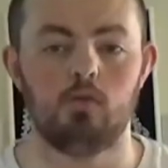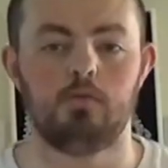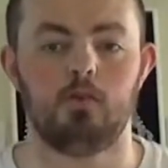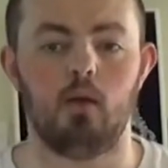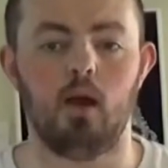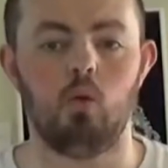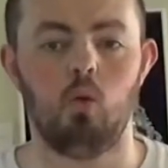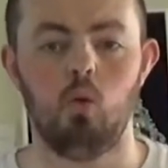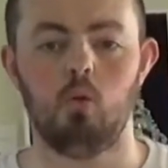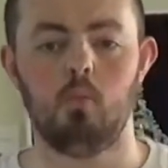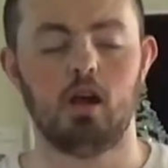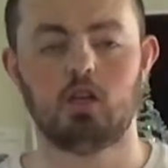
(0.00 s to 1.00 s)
throughout
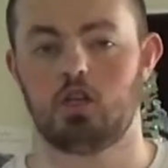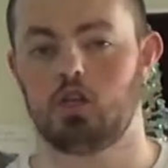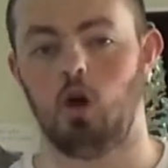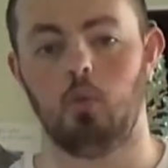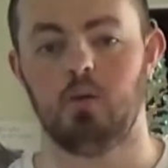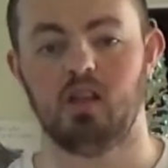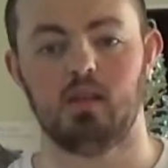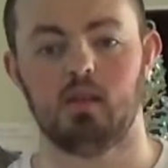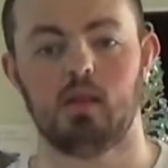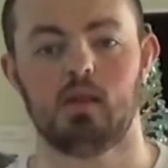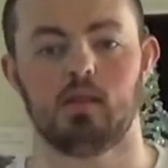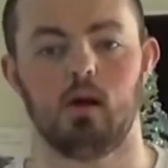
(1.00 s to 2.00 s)
all my shopping
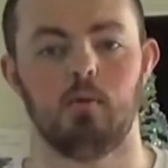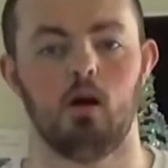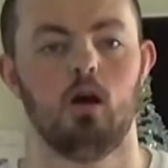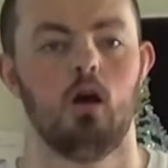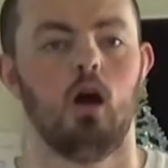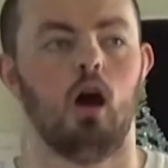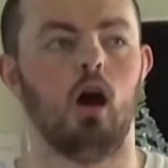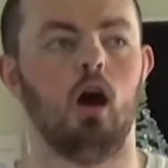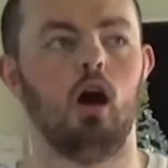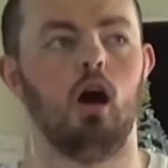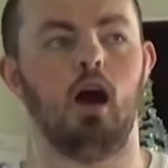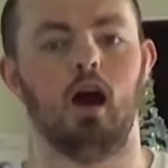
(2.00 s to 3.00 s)
this summer
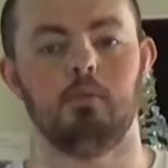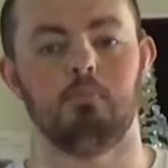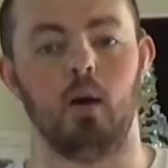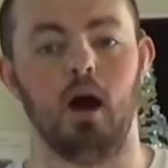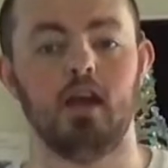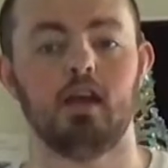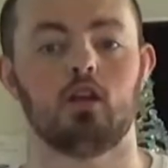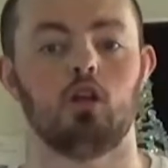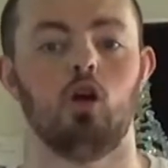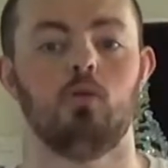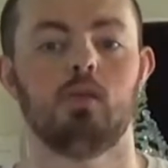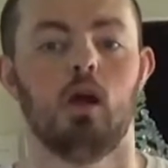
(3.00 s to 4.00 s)
uh, and buying
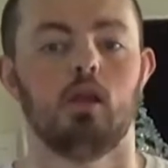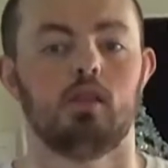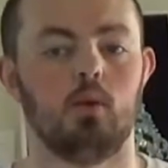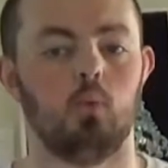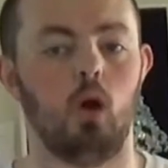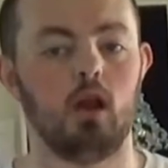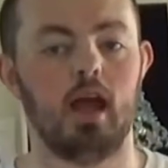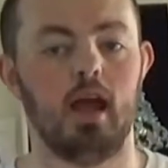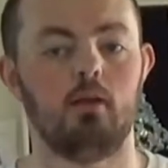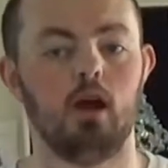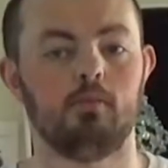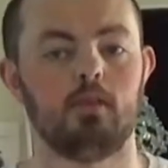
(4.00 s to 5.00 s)
clothes, the one
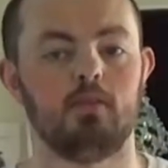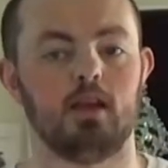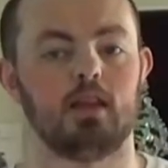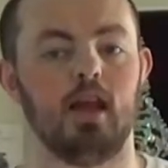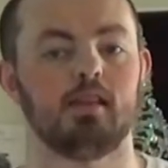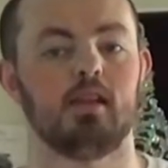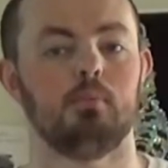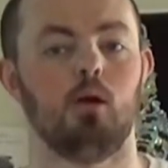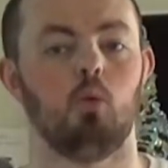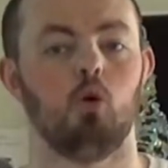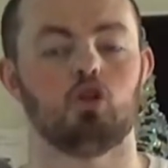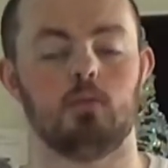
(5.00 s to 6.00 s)
area I've neglected in
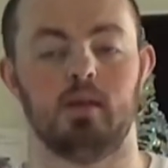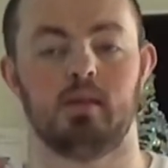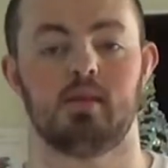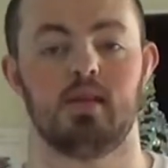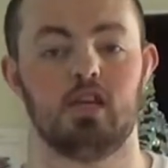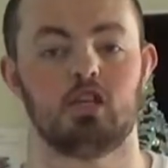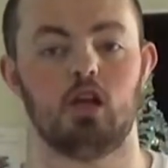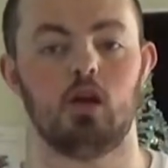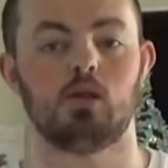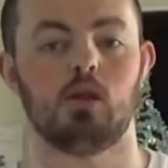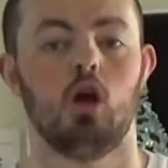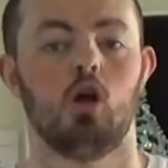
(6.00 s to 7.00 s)
my wardrobe is
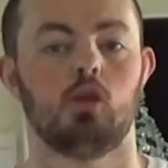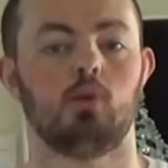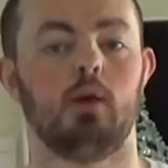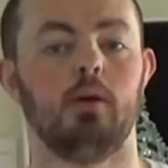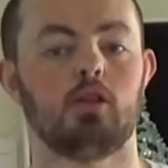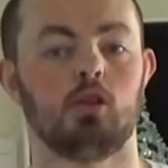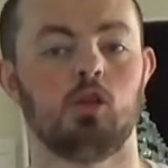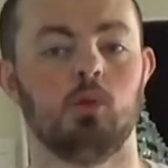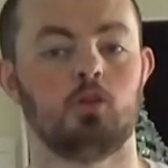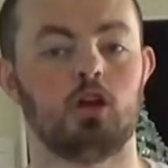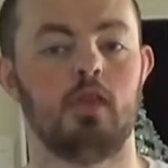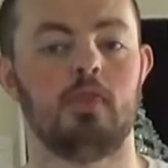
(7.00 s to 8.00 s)
t-shirts. So when I went to
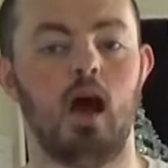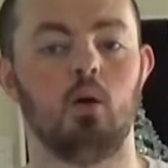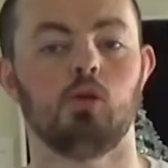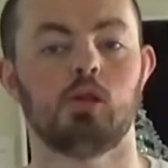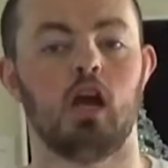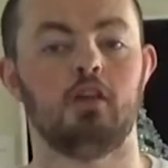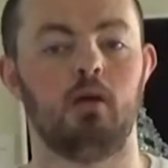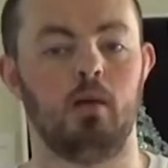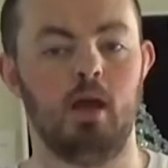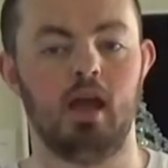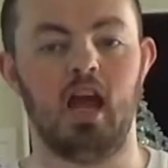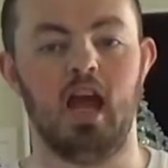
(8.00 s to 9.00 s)
Superdry, that was kind of my
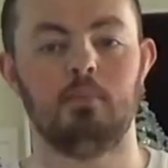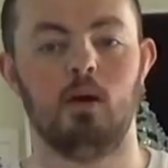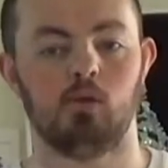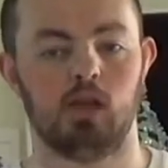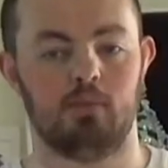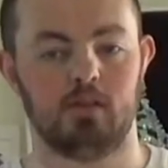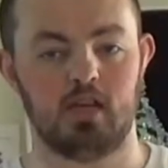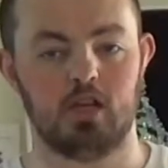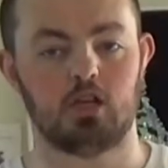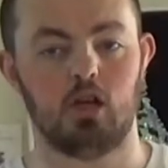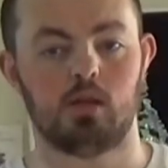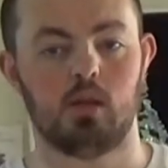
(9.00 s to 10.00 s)
main aim. I was looking for
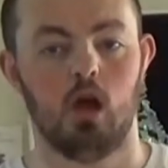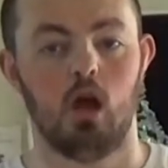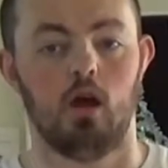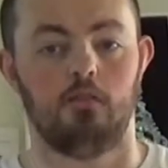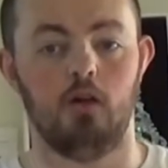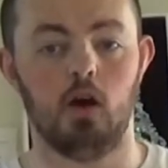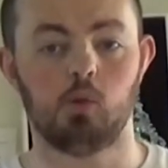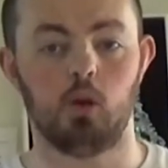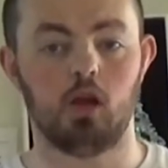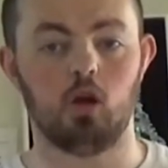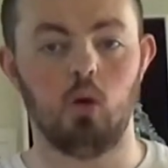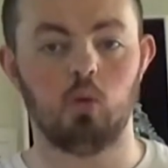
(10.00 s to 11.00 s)
t-shirts. First one
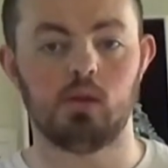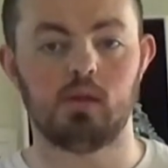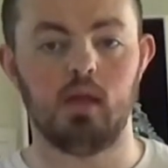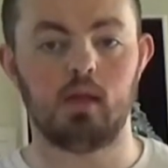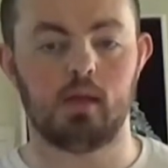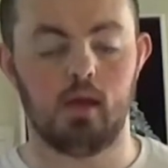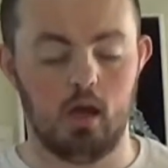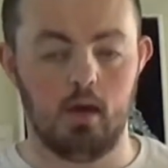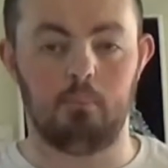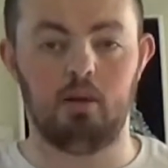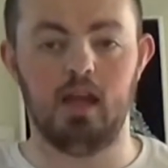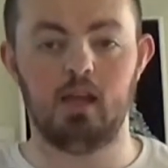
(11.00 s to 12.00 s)
I got was this
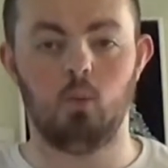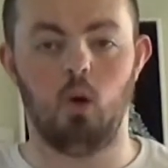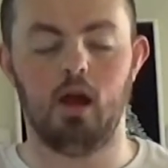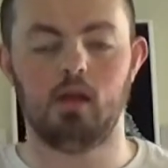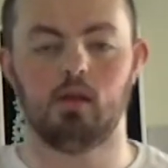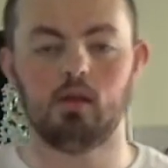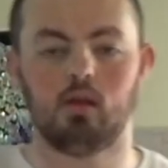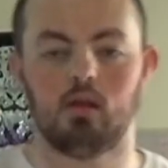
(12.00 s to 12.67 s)
plain white